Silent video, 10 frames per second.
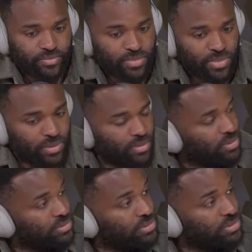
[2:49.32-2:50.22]

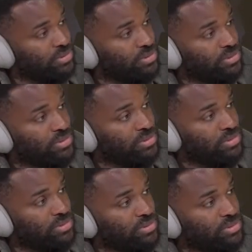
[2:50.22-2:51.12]

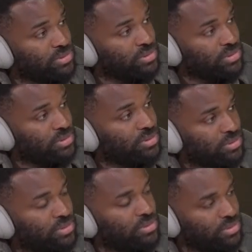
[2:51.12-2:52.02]

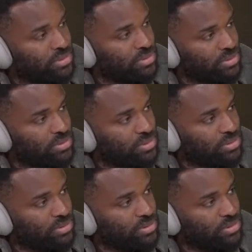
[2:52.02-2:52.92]

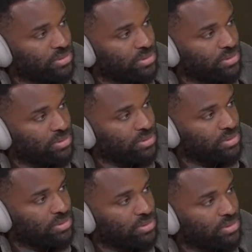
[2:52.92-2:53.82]

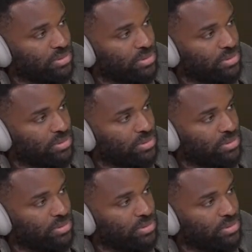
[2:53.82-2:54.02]
(silent)